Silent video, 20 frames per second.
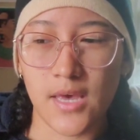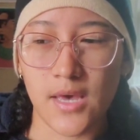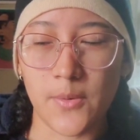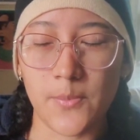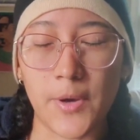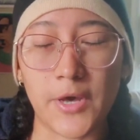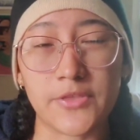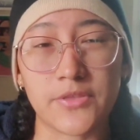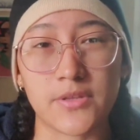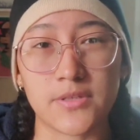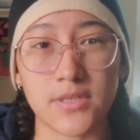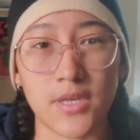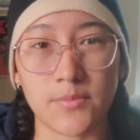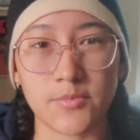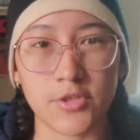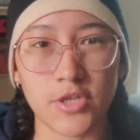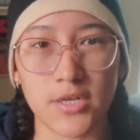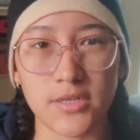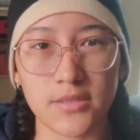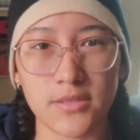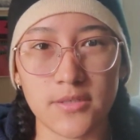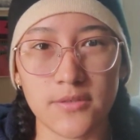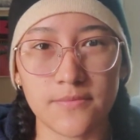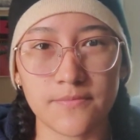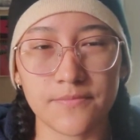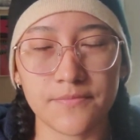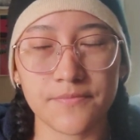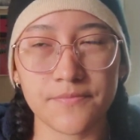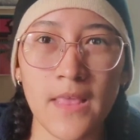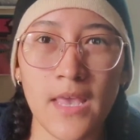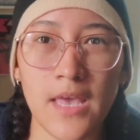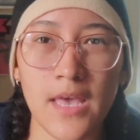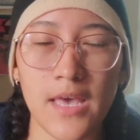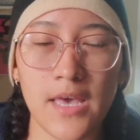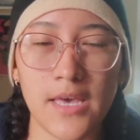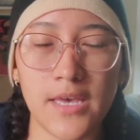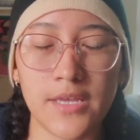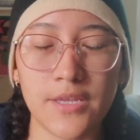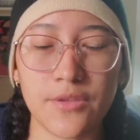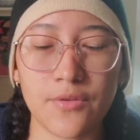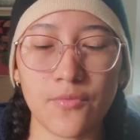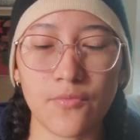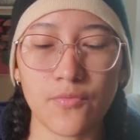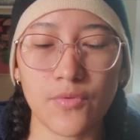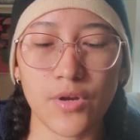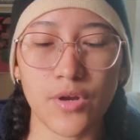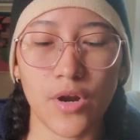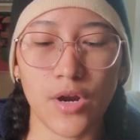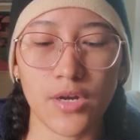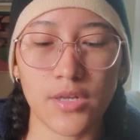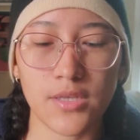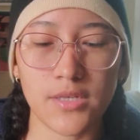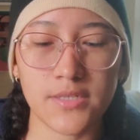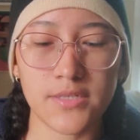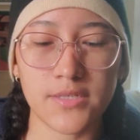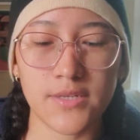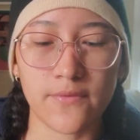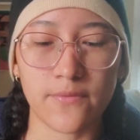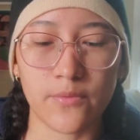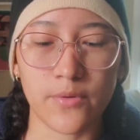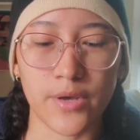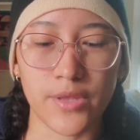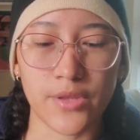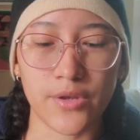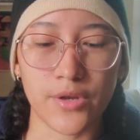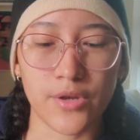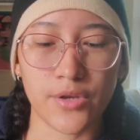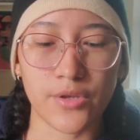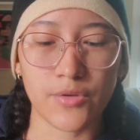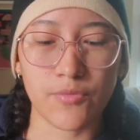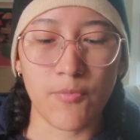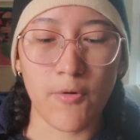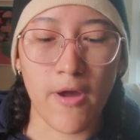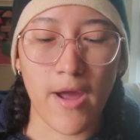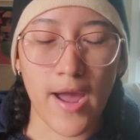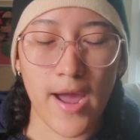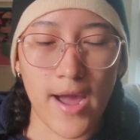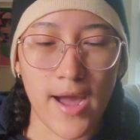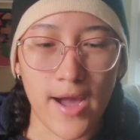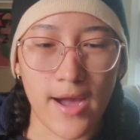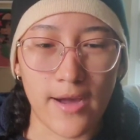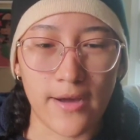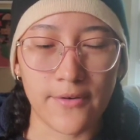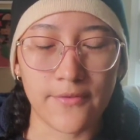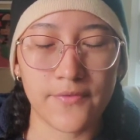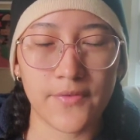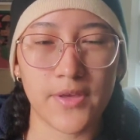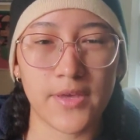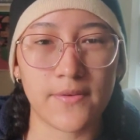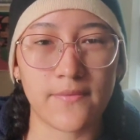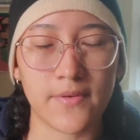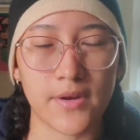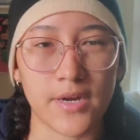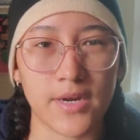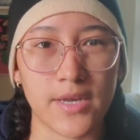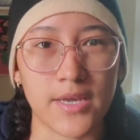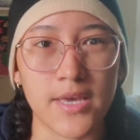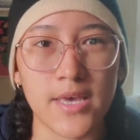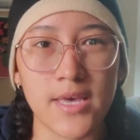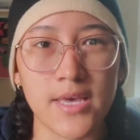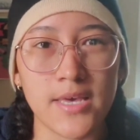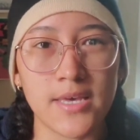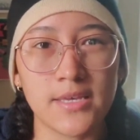about the subject. And regardless of whether you have a very